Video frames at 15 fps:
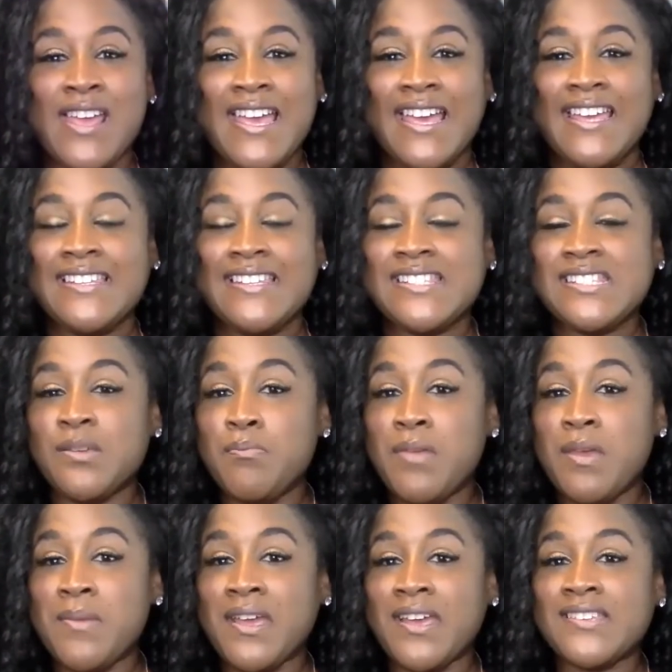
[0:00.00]
is to
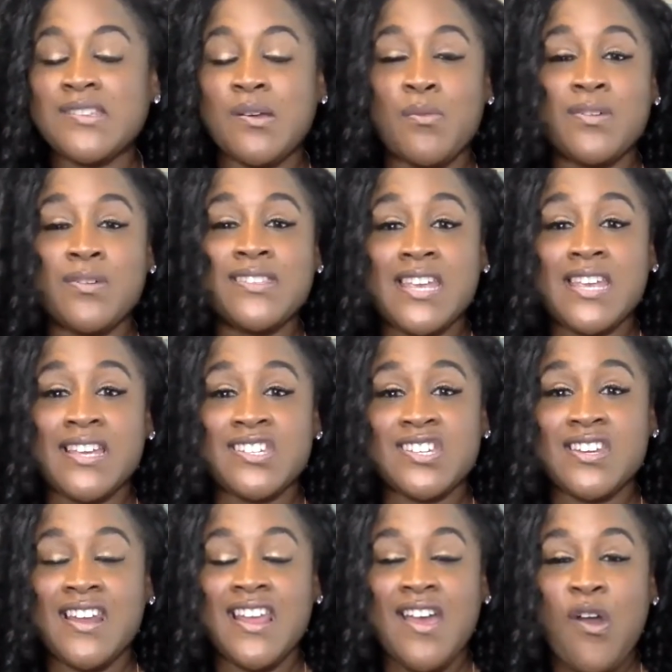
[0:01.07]
mimic someone's
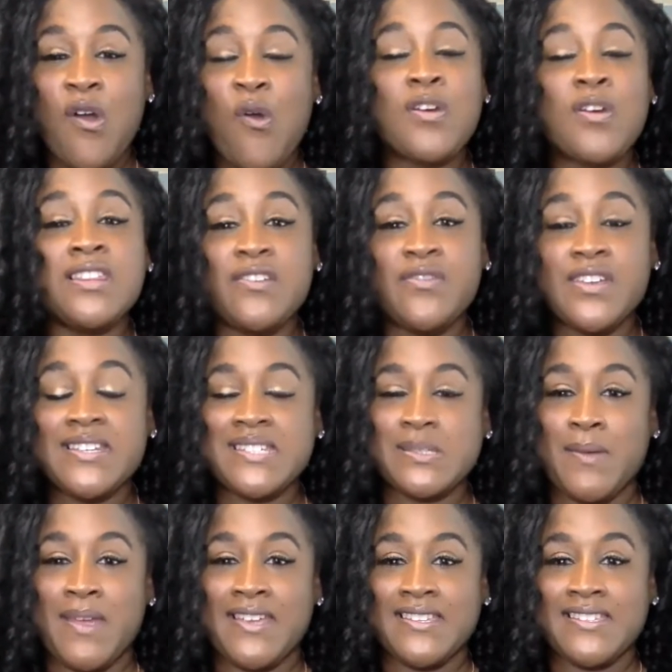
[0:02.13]
kitchen or living
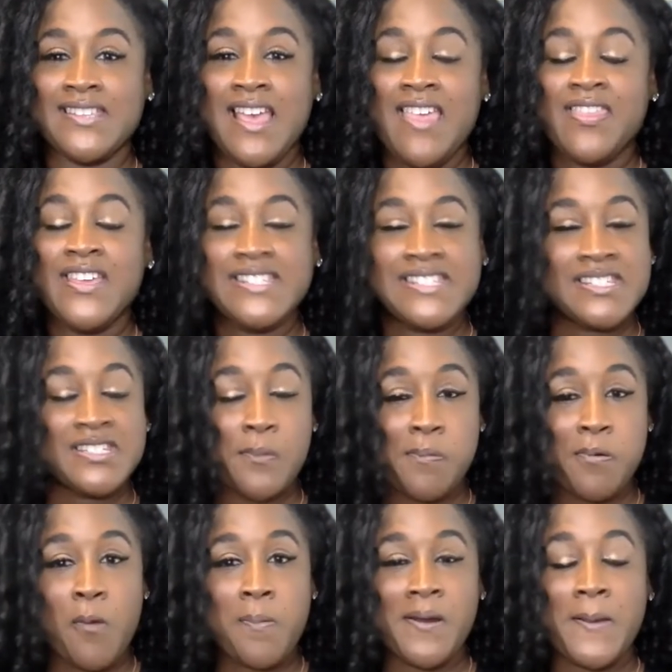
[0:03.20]
space. This is an
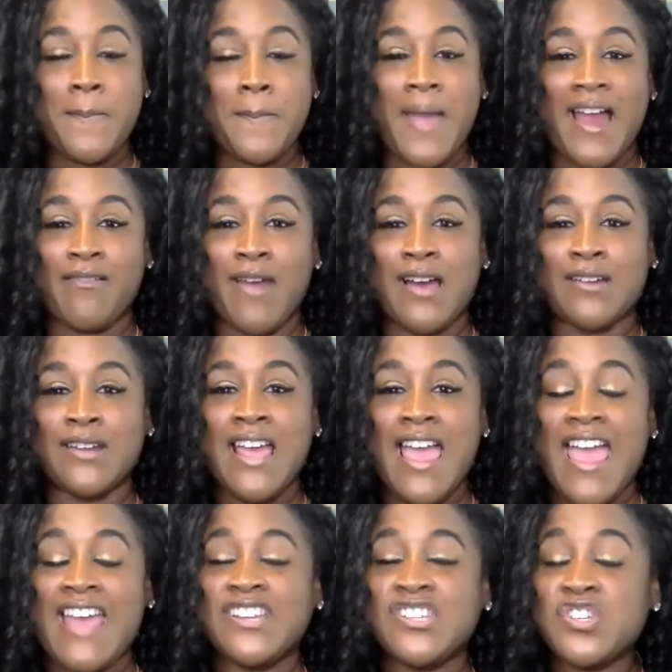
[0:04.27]
appropriate background
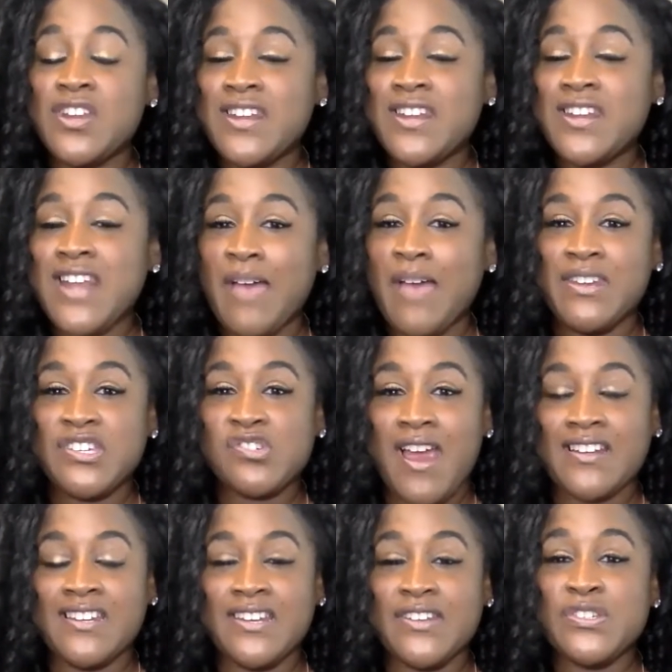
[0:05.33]
and should not be
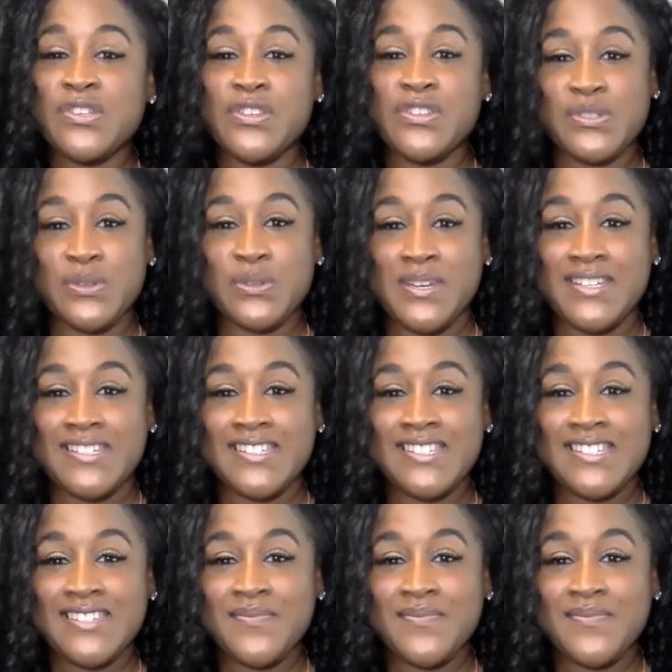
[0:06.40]
distracting to the students.